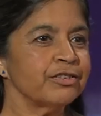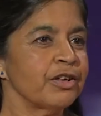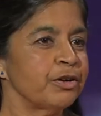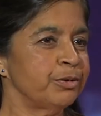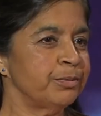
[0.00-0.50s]

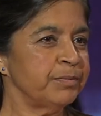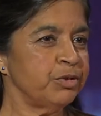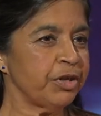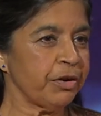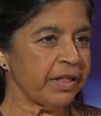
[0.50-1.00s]
So,
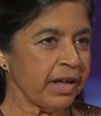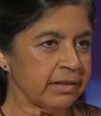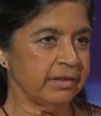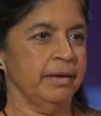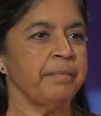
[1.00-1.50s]
you know
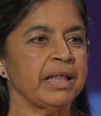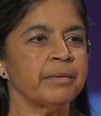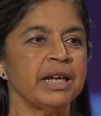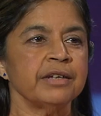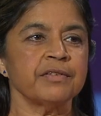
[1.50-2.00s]
that
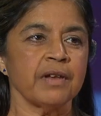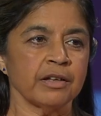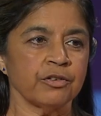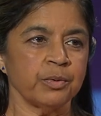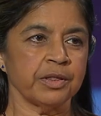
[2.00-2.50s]
mathematics
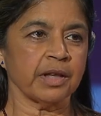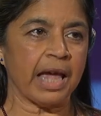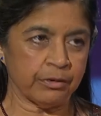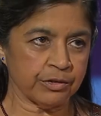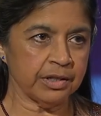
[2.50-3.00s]
starts with
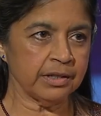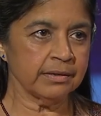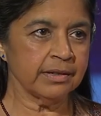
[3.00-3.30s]
counting